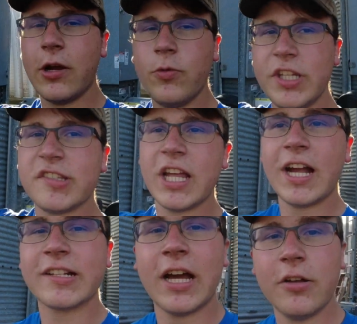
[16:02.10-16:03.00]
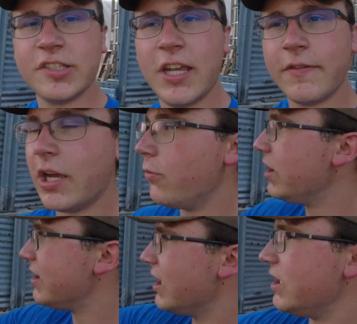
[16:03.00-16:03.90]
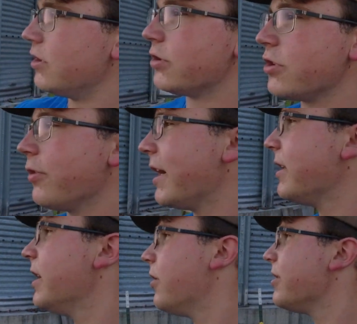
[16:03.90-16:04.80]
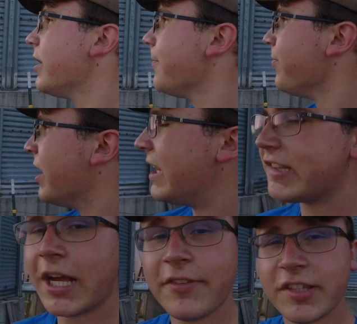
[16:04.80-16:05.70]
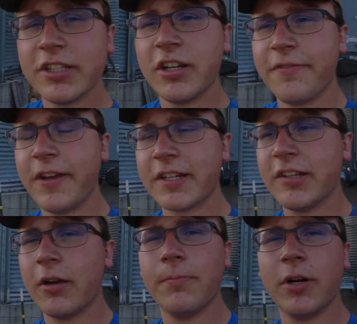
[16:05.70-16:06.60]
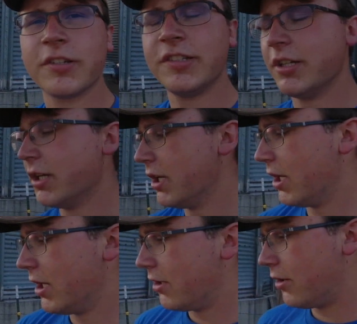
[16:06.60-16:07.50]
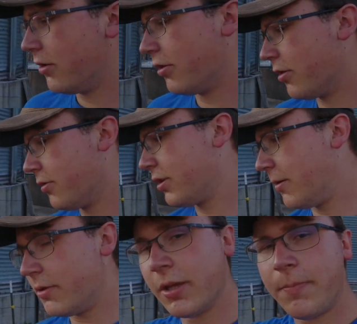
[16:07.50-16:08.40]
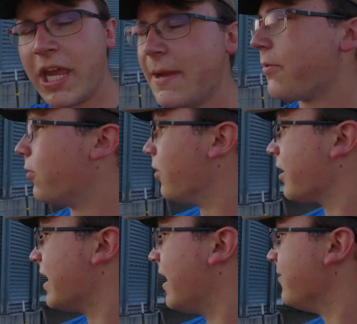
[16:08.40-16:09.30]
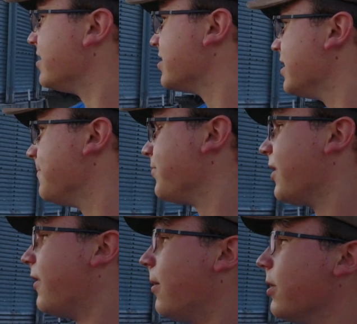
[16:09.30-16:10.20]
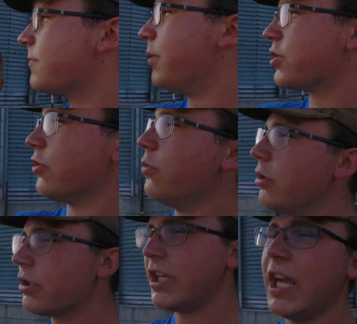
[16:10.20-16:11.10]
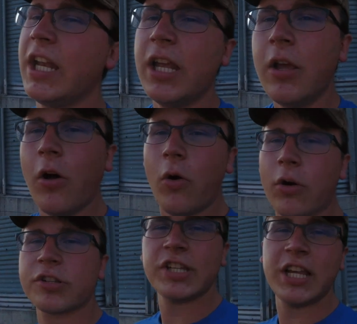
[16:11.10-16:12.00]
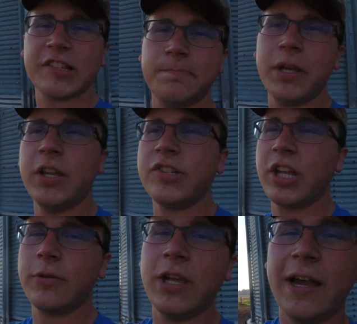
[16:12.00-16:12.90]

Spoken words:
of that wheat's knocked down, say if that wheat didn't yield correctly out there, that's obviously going to affect our books here, or the paperwork obviously of how much bushel we'll get. Or say spillage, like